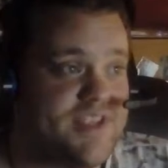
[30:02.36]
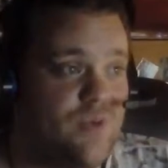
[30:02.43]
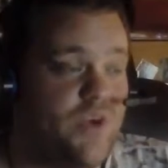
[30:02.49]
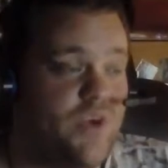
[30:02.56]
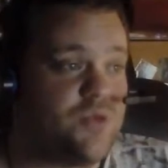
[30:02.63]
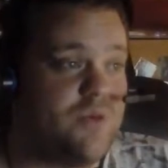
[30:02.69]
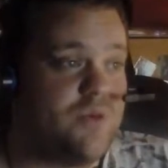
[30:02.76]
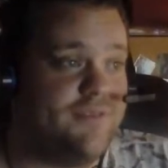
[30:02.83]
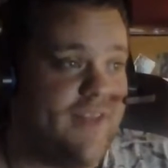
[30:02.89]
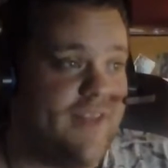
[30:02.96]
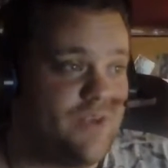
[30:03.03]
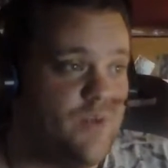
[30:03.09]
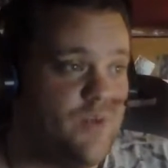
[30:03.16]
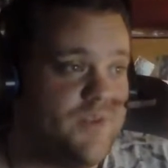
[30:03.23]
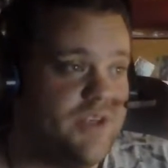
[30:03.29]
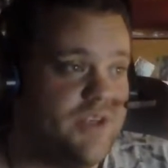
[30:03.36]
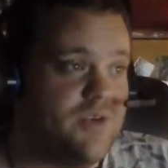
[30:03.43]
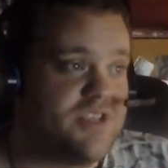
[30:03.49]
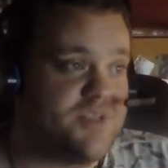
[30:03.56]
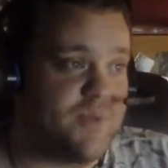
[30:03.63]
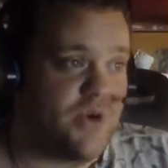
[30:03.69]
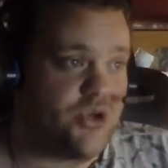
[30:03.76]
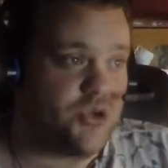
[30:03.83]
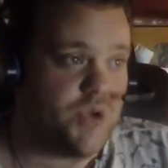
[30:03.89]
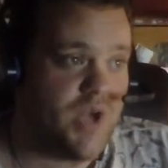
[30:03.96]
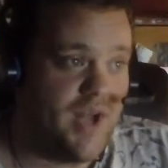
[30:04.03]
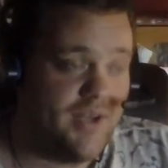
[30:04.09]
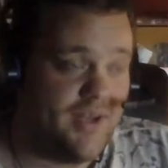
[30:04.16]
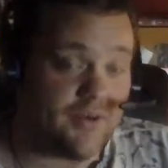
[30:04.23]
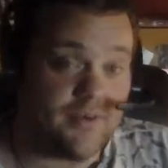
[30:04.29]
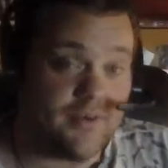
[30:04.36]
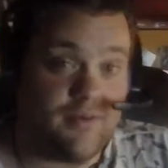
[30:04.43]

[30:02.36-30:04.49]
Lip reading: which reflect within your spiritual color.